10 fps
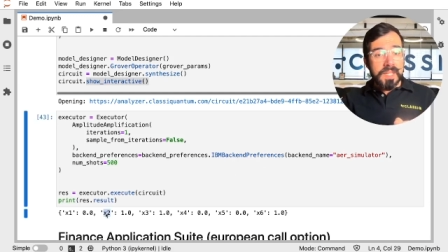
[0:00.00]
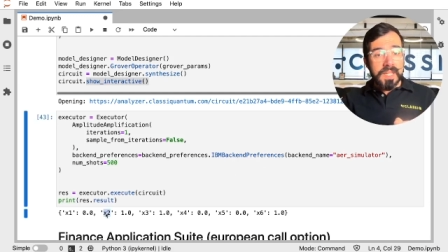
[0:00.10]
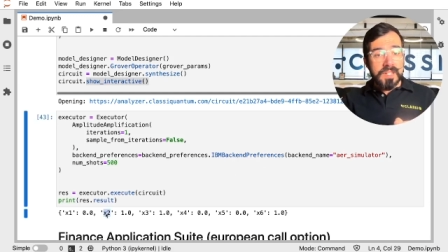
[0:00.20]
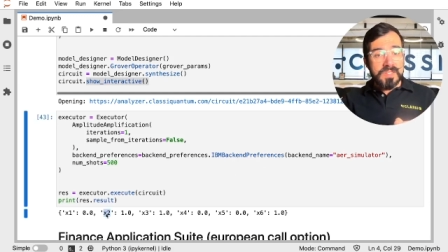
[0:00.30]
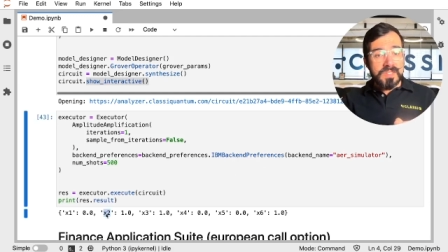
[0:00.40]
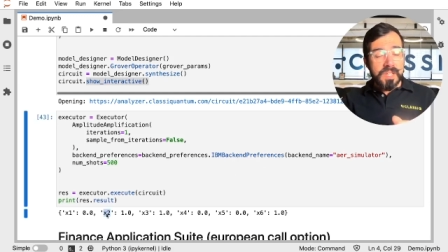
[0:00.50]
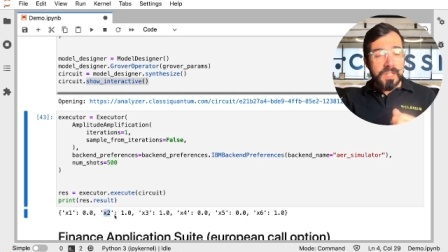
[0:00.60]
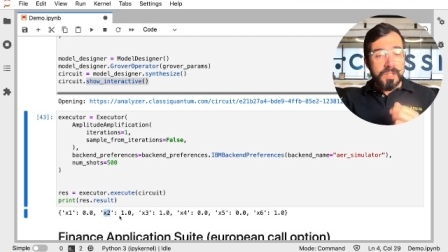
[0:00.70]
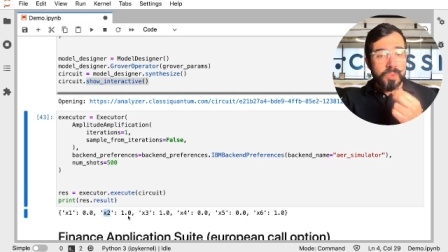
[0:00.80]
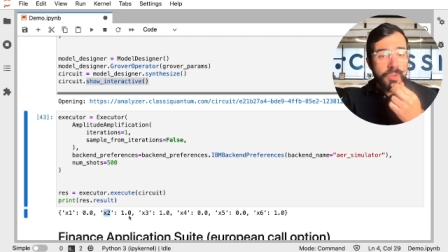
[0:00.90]
And it's
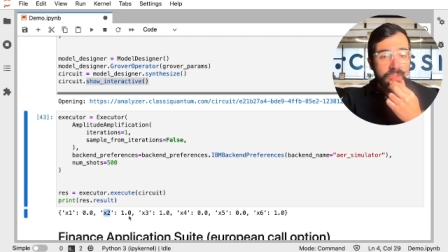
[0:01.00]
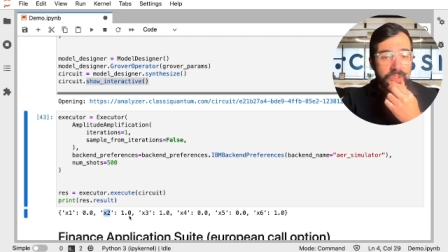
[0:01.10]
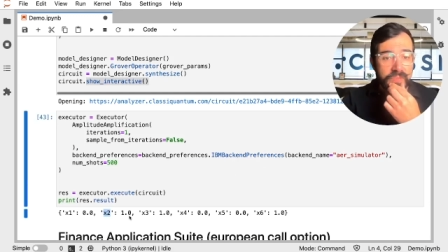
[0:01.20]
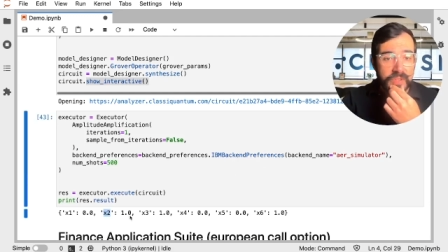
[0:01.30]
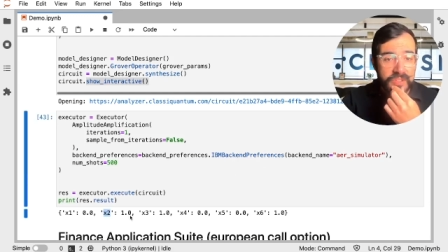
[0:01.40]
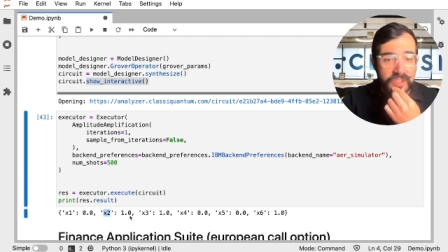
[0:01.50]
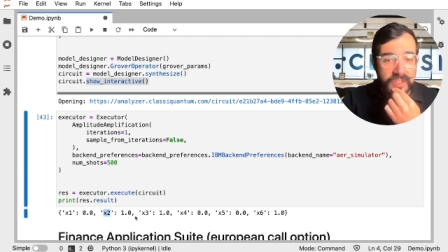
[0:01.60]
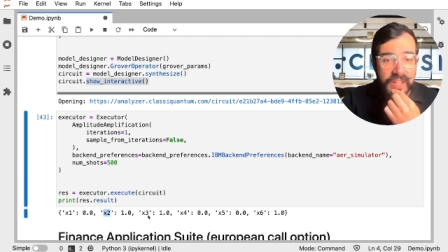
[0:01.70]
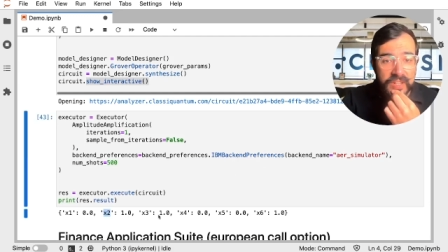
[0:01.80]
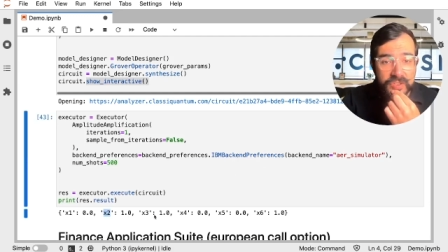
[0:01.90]
saying a quick result for us
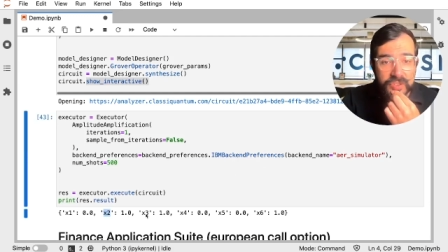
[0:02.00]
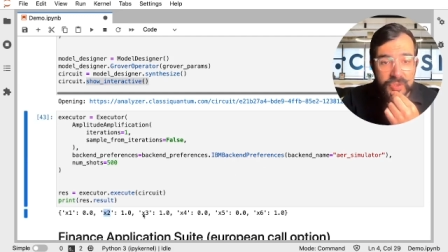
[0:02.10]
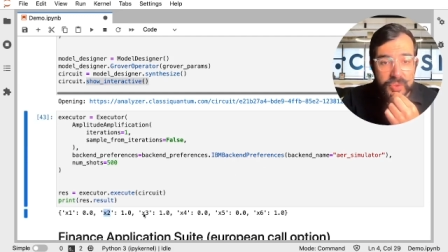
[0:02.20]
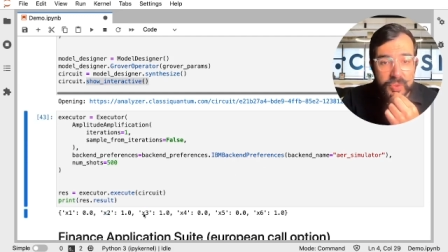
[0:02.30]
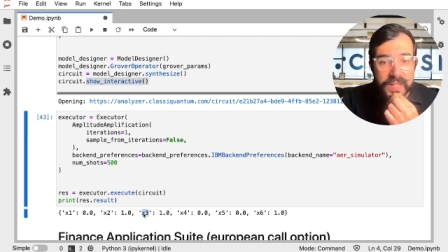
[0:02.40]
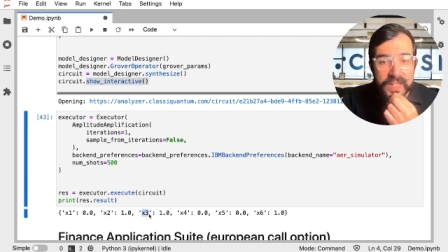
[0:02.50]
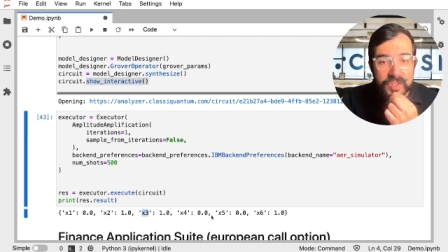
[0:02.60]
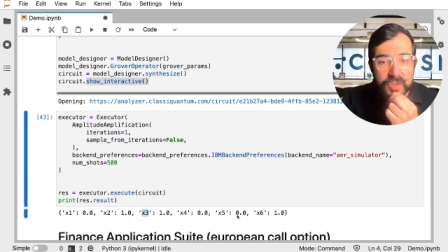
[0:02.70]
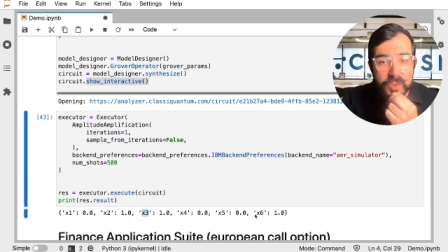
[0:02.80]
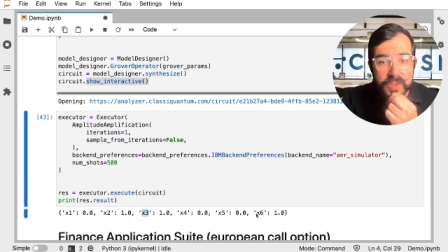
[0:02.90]
is X2,
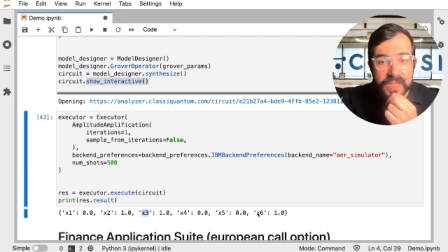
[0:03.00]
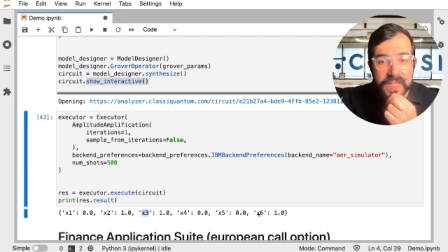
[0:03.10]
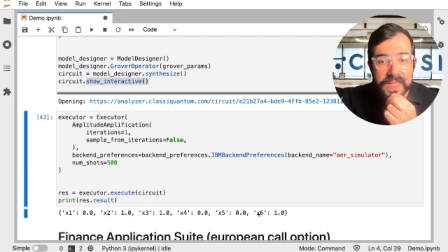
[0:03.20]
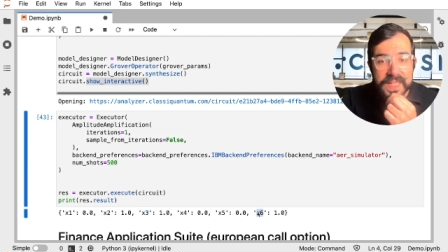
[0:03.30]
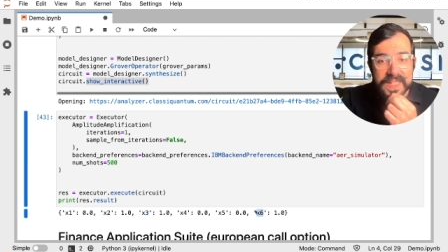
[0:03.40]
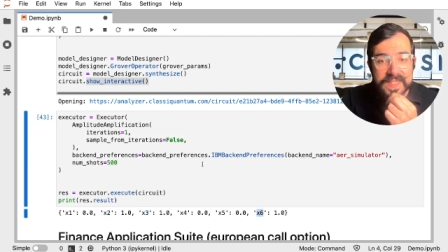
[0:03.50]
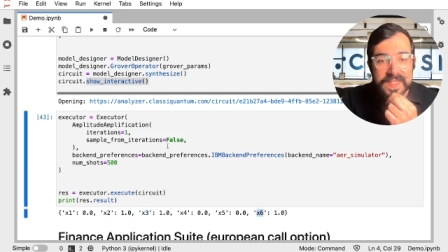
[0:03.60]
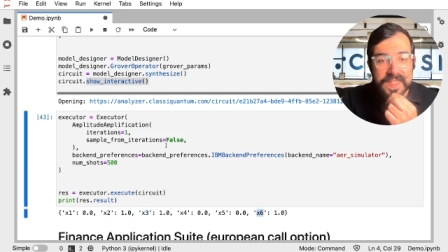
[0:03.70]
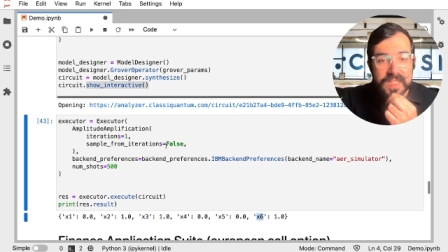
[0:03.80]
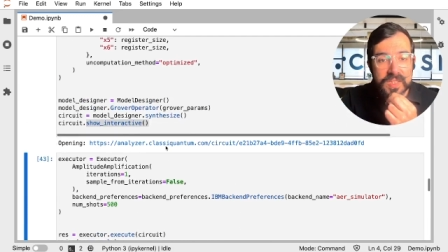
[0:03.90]
X3, and
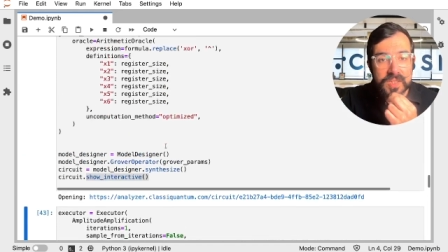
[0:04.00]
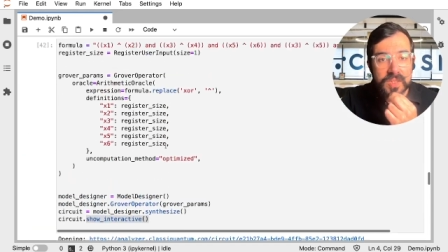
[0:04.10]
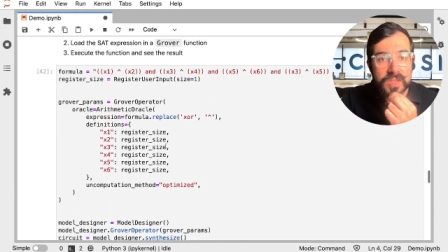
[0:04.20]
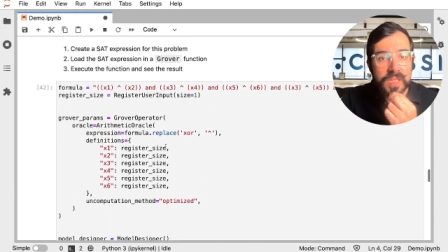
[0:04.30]
X6.